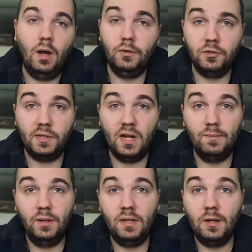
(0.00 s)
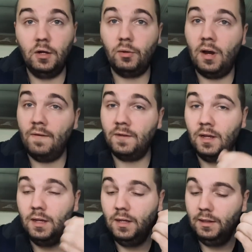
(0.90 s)
Understandably, their craft
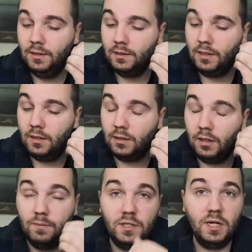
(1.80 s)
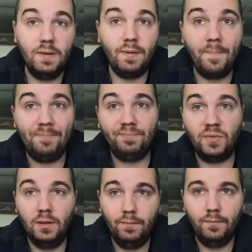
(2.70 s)
does not come cheap.
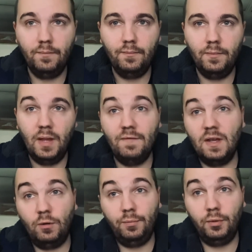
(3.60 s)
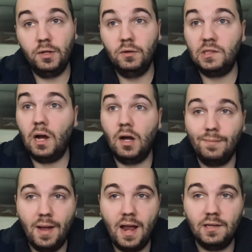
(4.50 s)
If they were produced
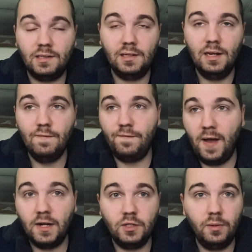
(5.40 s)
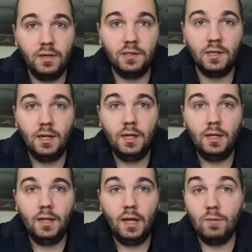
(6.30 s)
en masse in factories,
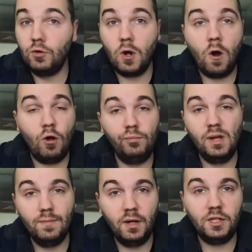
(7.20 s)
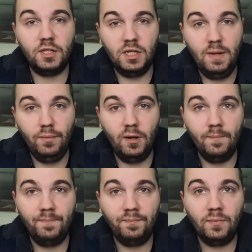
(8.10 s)
it would all be much cheaper,
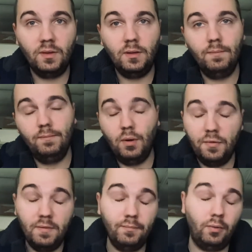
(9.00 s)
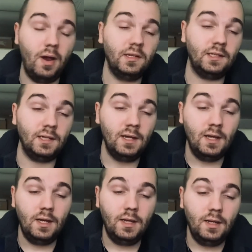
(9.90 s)
both in price,
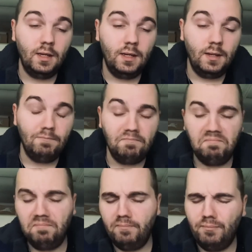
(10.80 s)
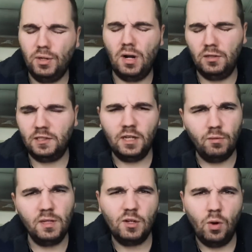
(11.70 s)
but
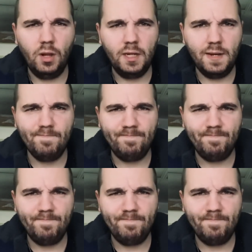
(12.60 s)
also in quality.